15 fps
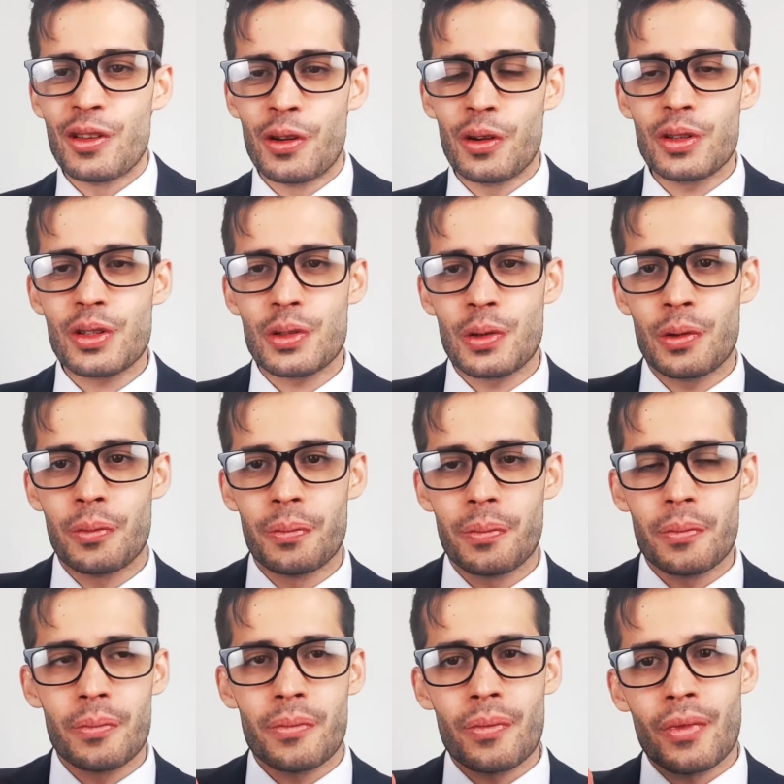So
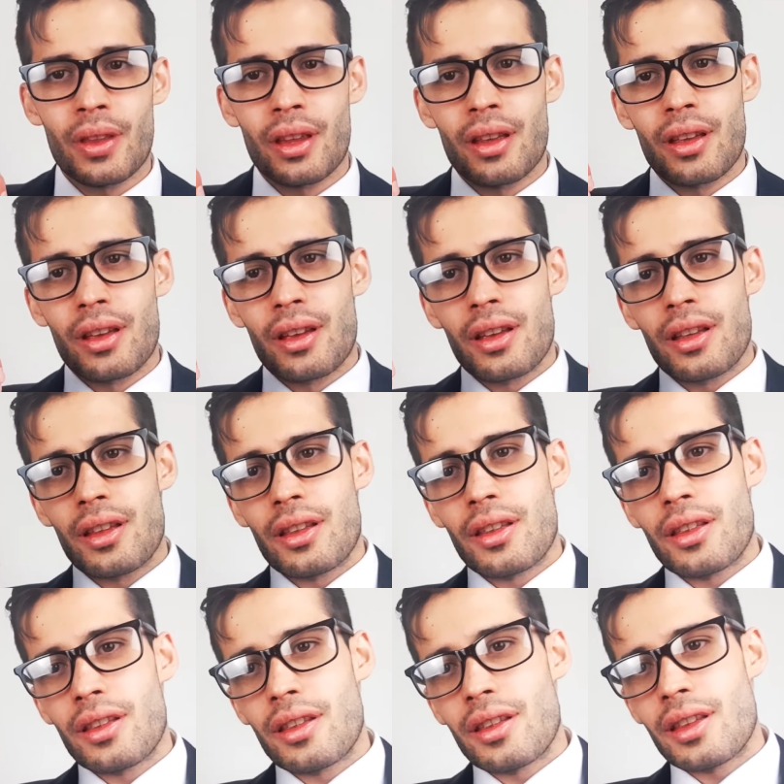
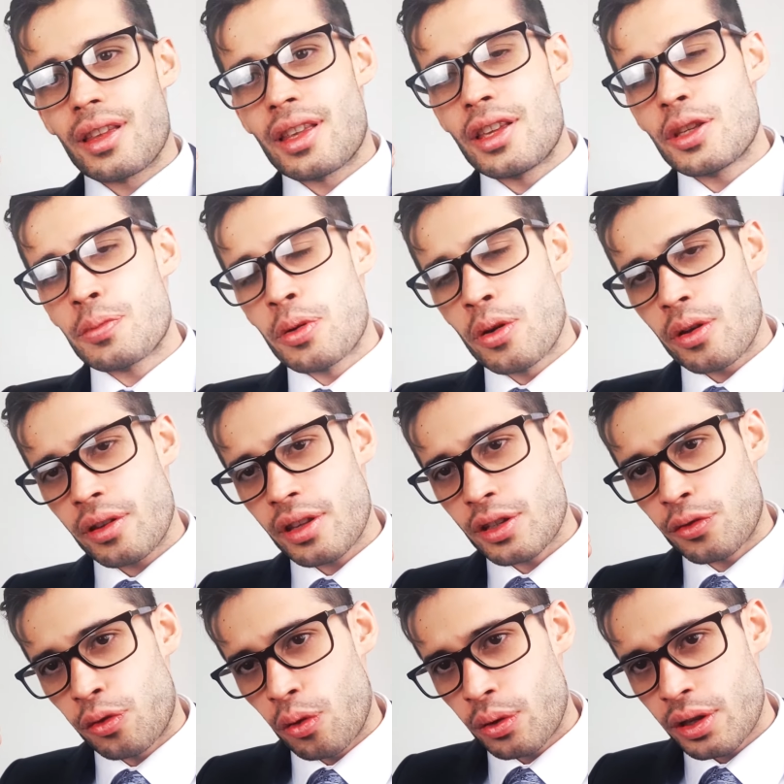he's putting this
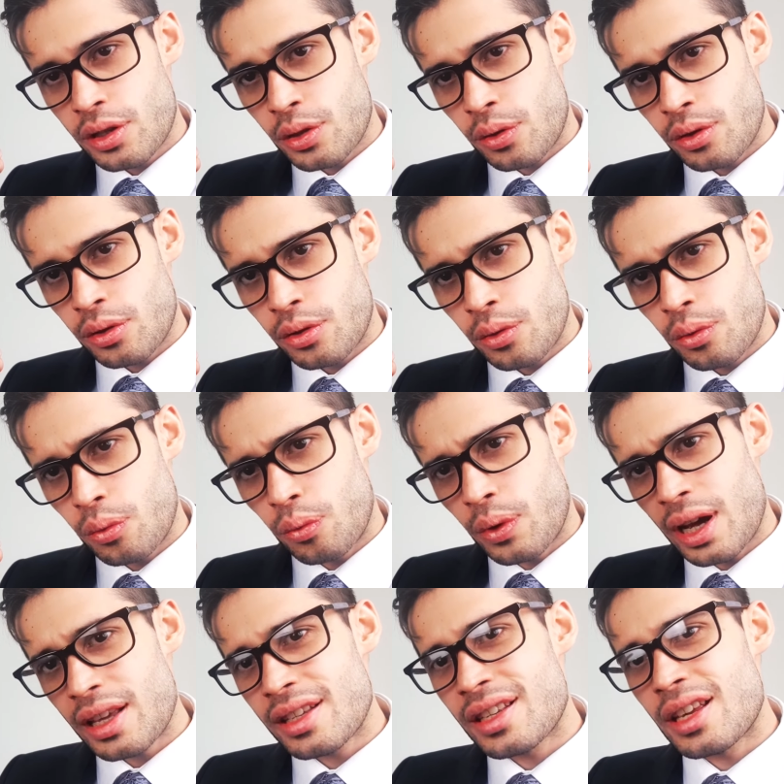focus on to why
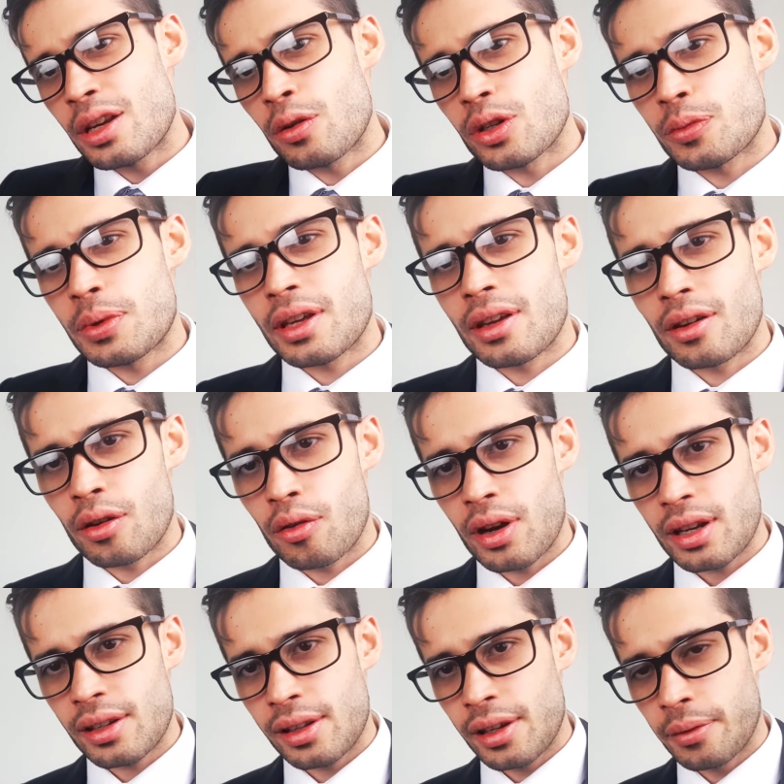is he not speaking
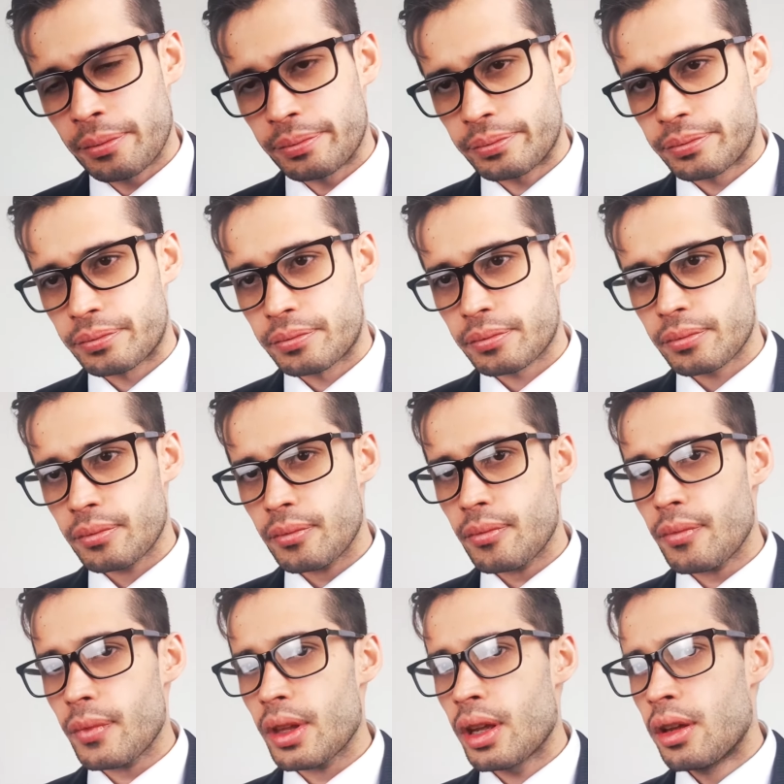correctly.
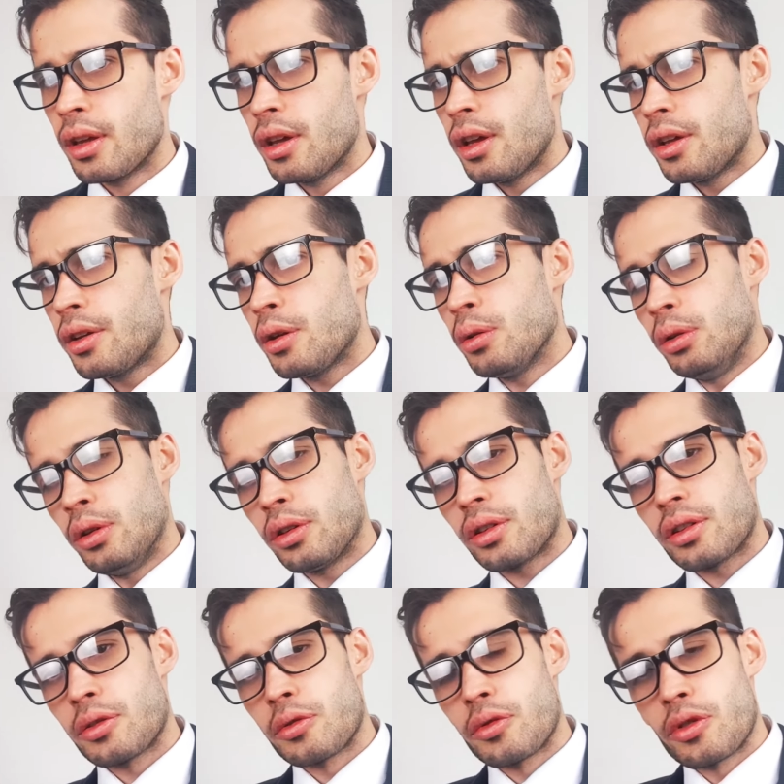Now look
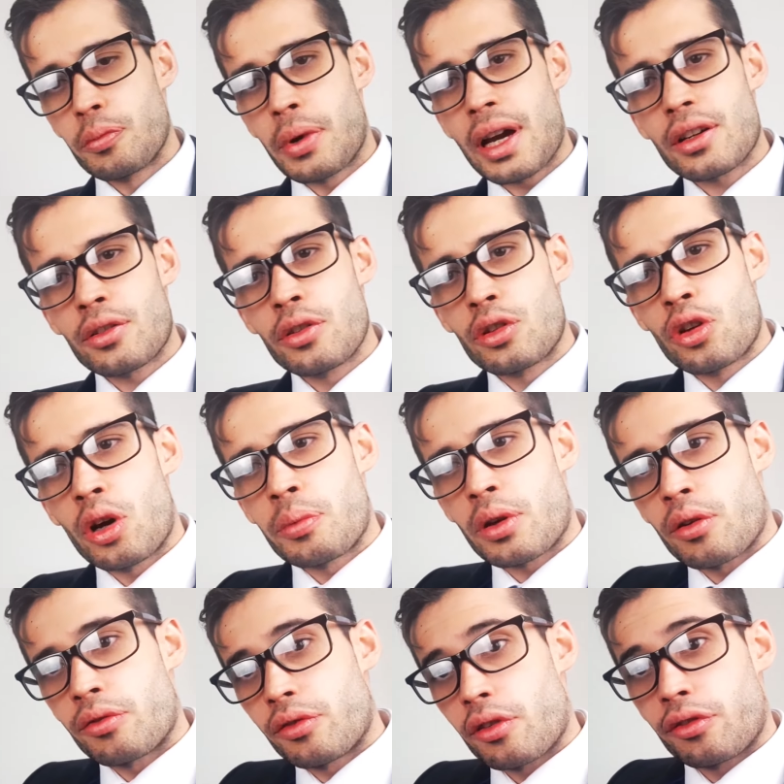back to the topic
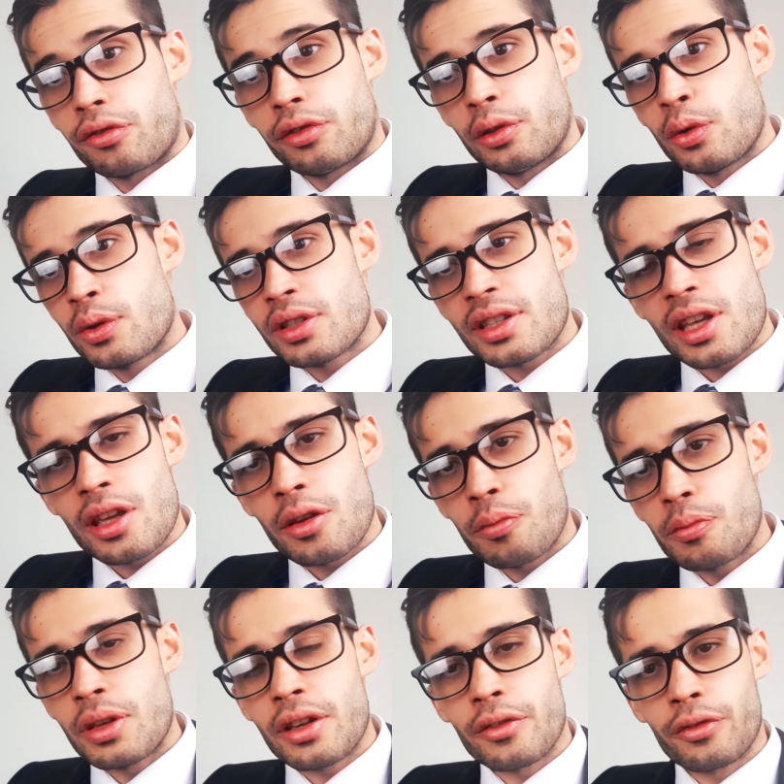of fluency,
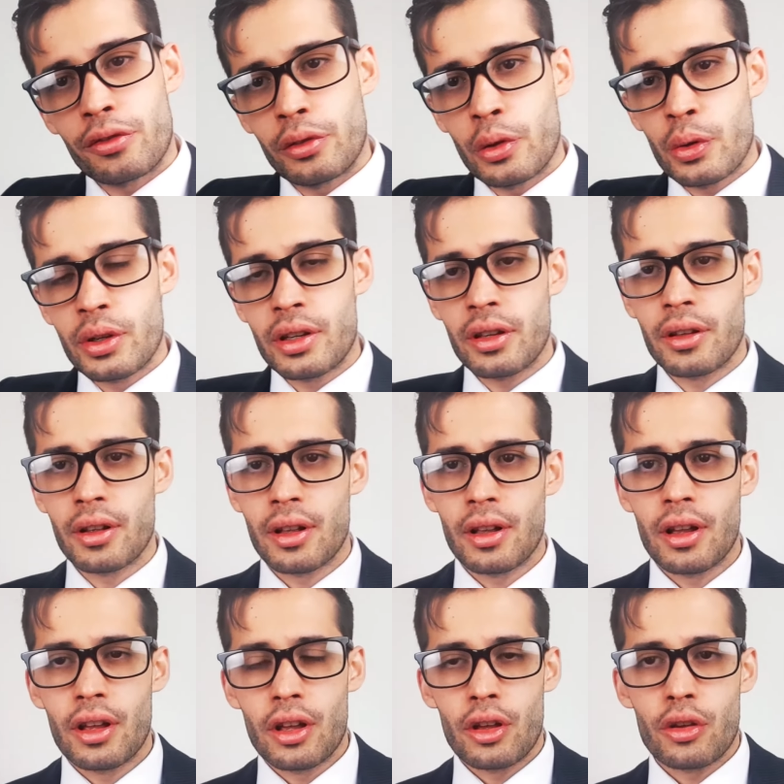being fluid.
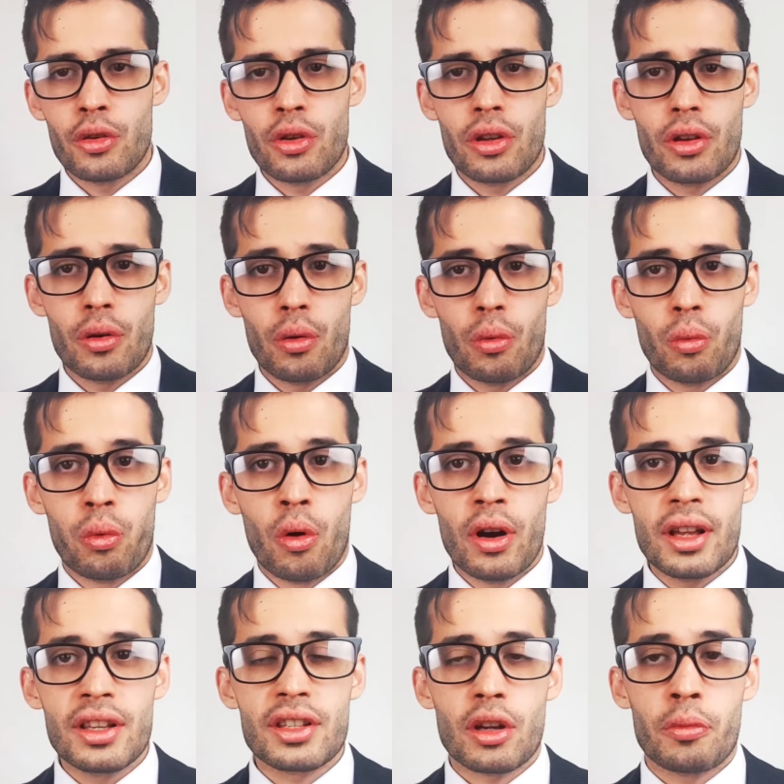What
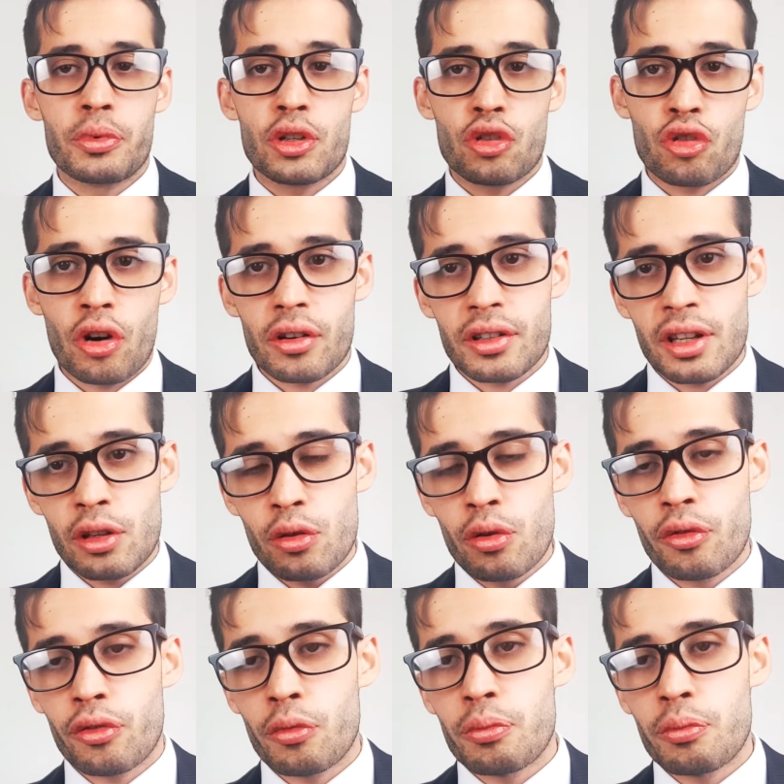is obstructing you from